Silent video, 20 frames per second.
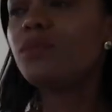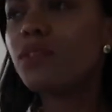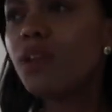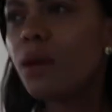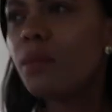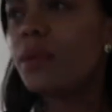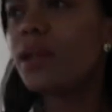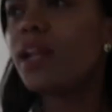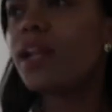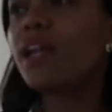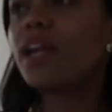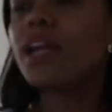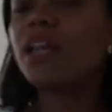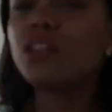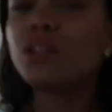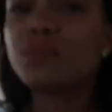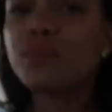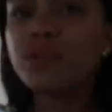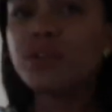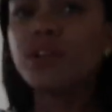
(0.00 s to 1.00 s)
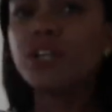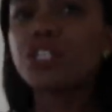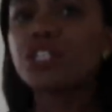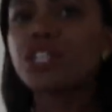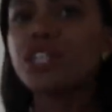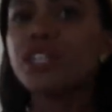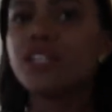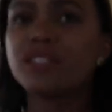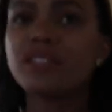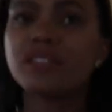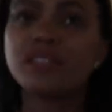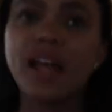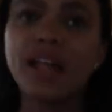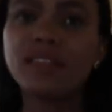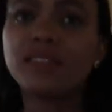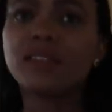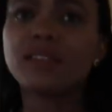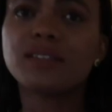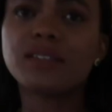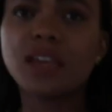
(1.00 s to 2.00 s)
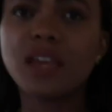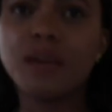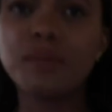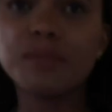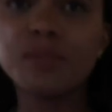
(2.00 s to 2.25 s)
But then again, the production is not the same.